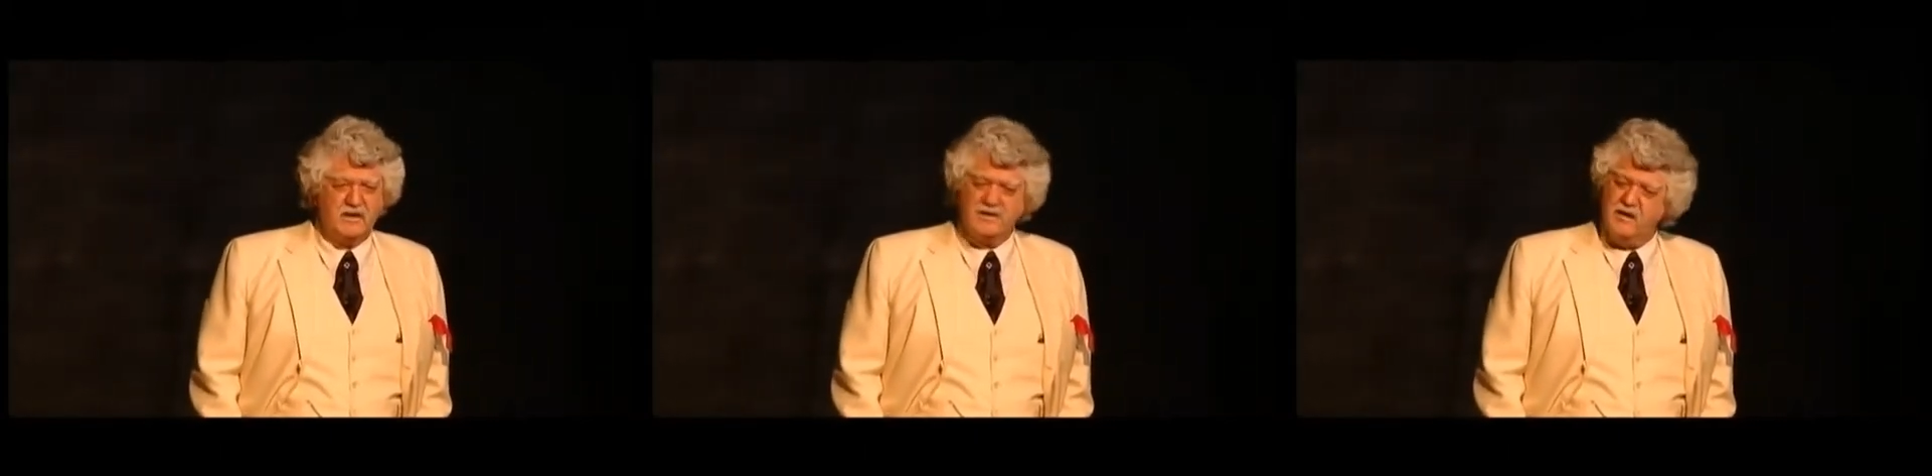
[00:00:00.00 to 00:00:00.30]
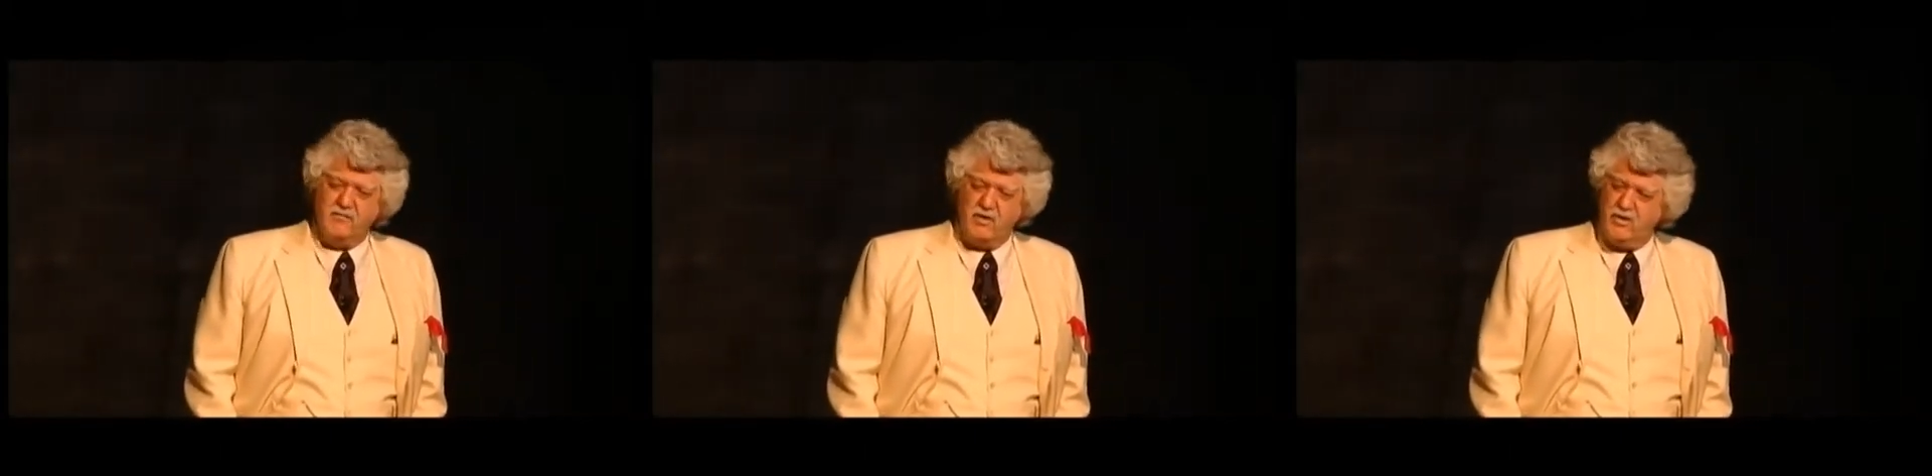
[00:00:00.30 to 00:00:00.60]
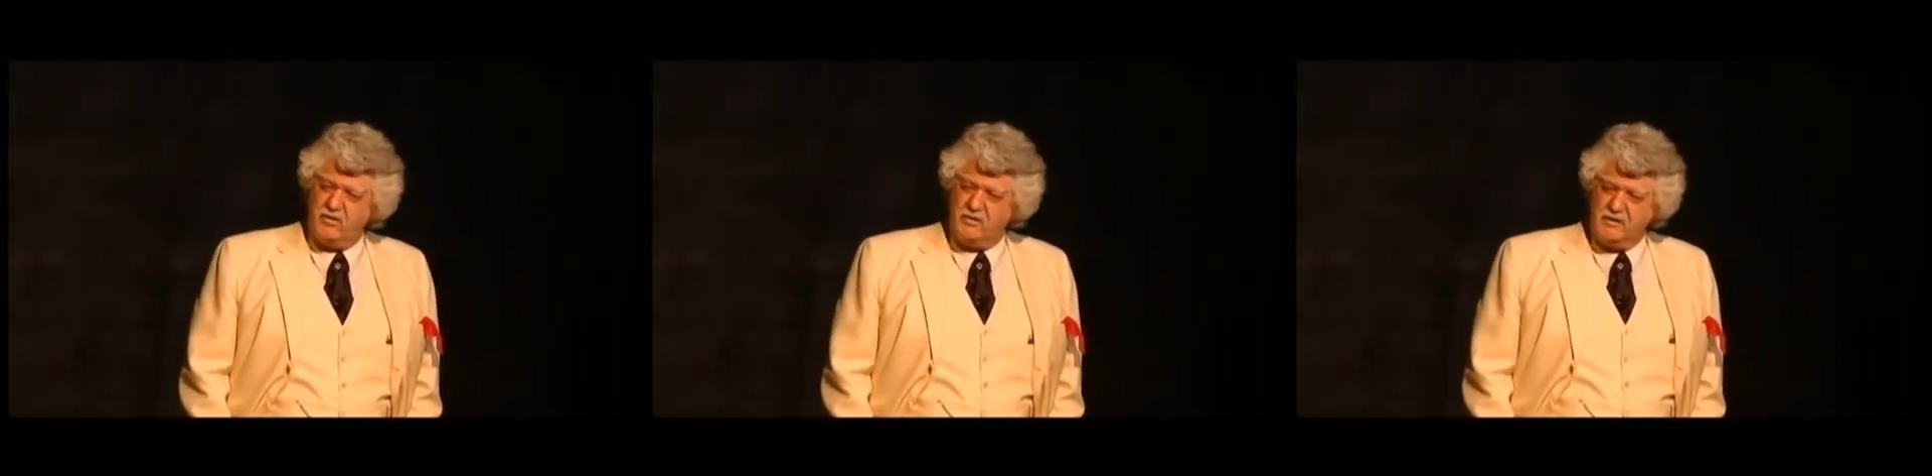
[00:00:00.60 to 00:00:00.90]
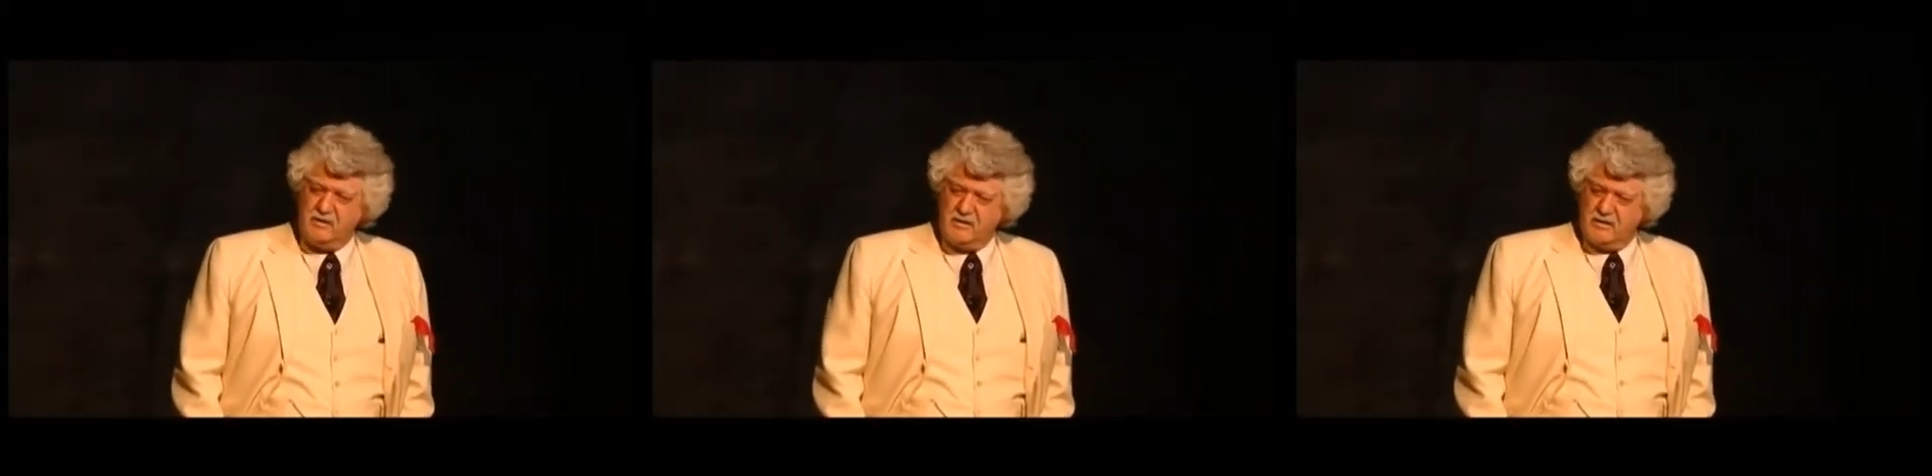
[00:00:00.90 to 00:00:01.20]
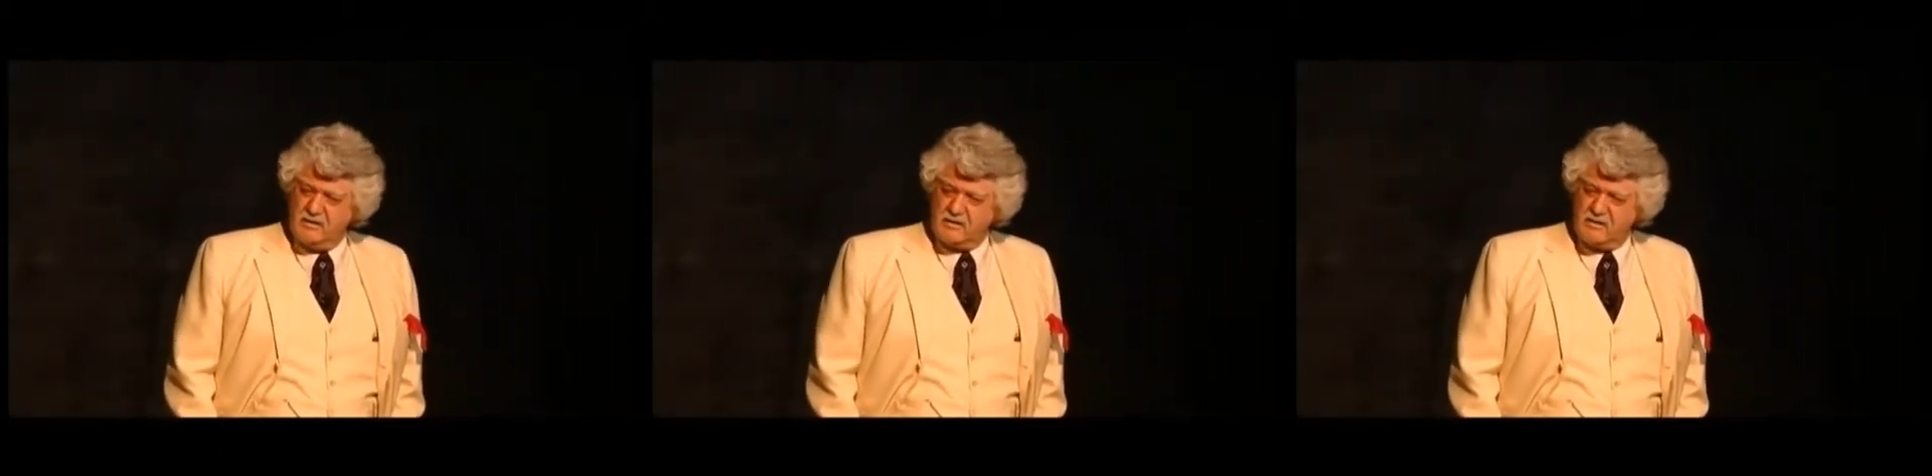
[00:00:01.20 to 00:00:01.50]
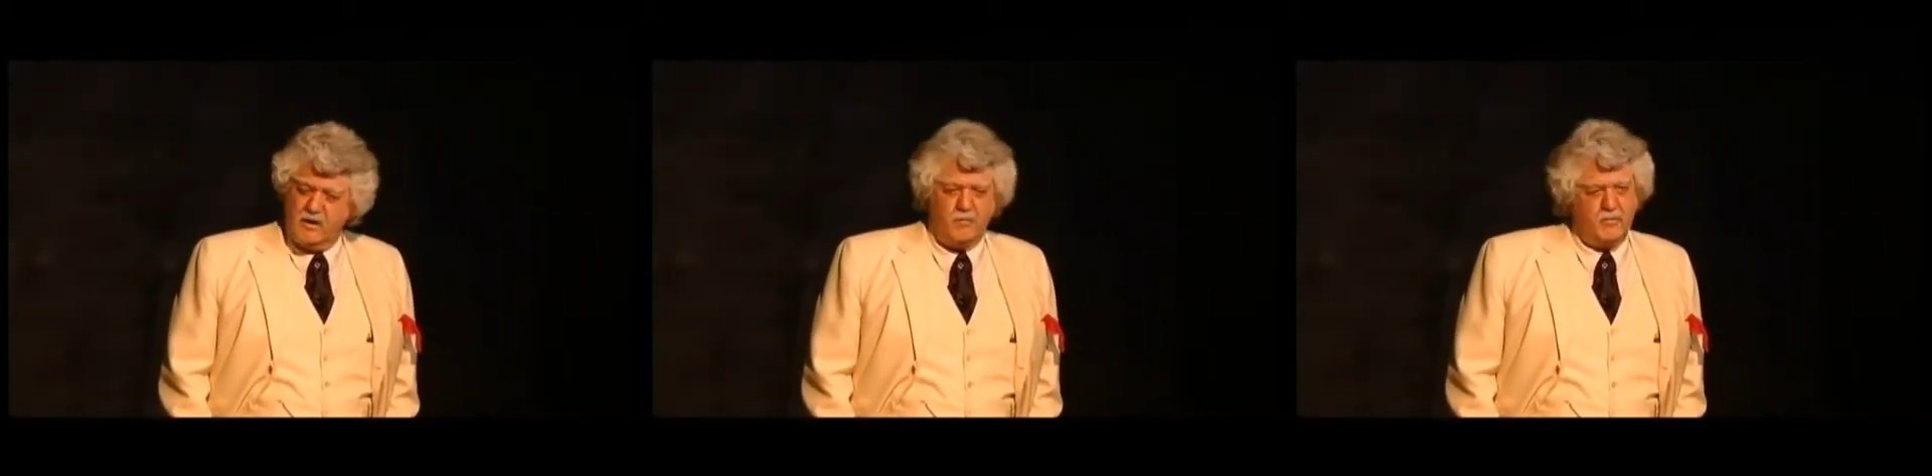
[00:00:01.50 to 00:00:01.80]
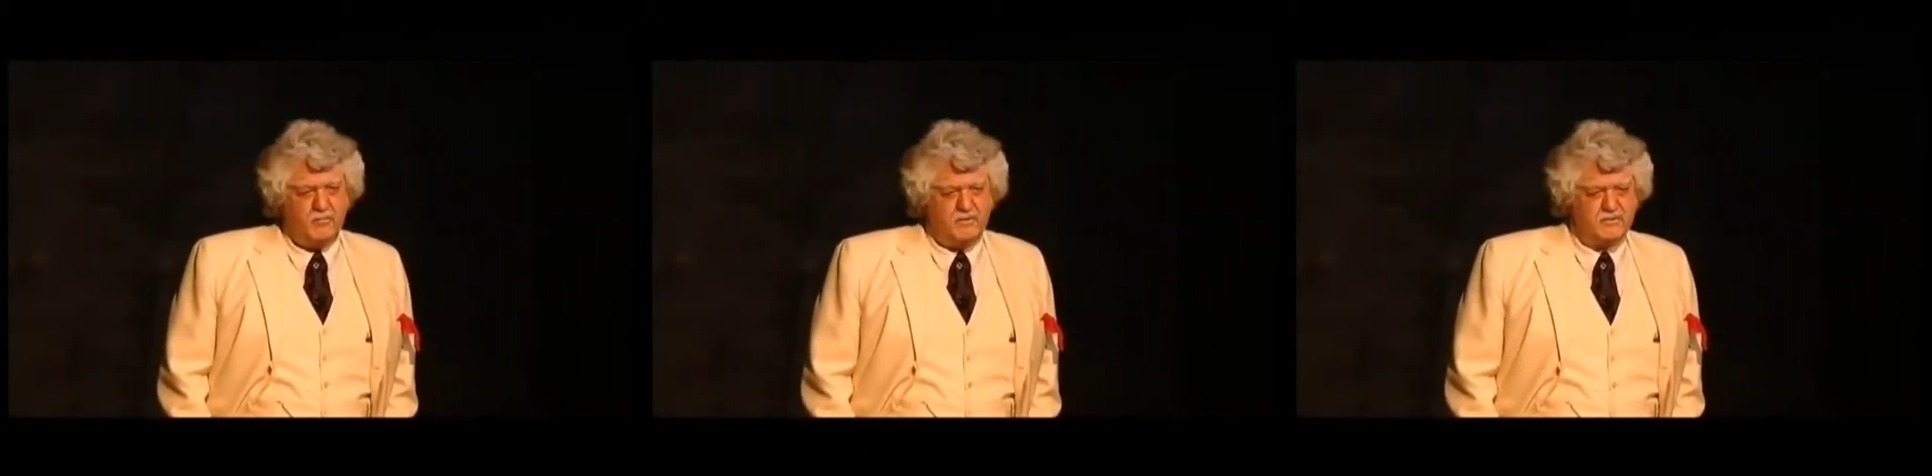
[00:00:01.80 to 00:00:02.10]
I'd never heard a
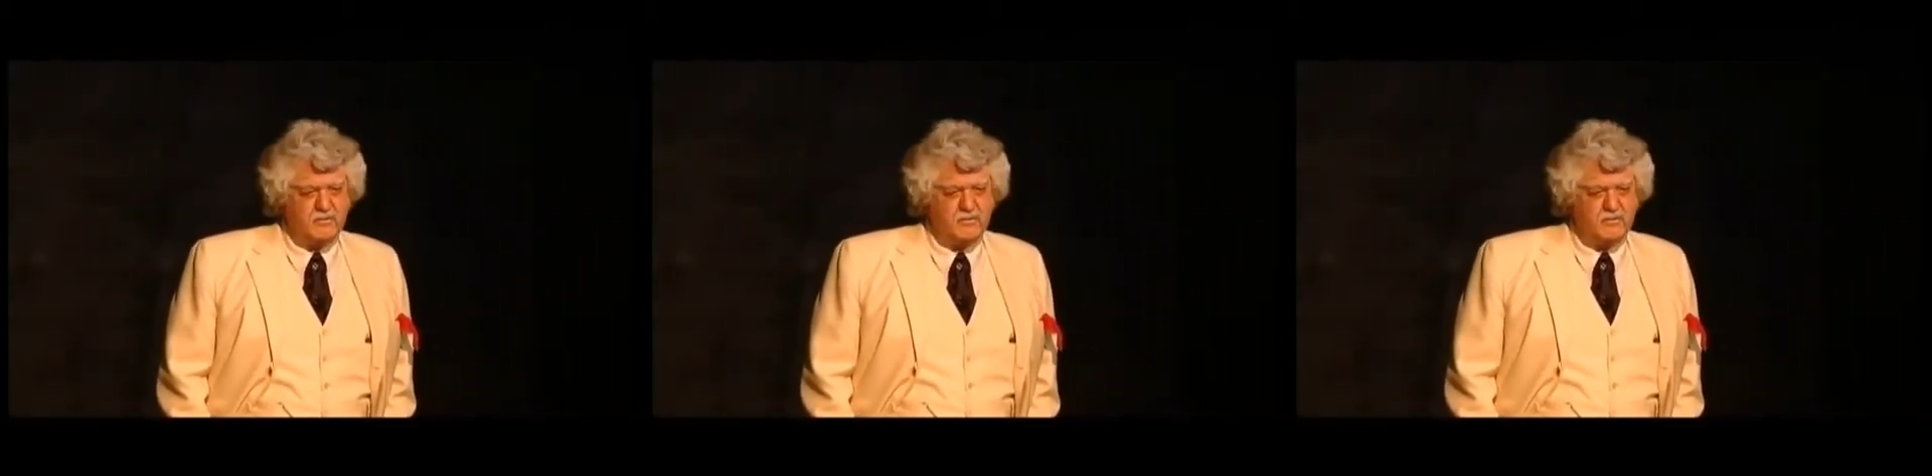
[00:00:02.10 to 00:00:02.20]
compliment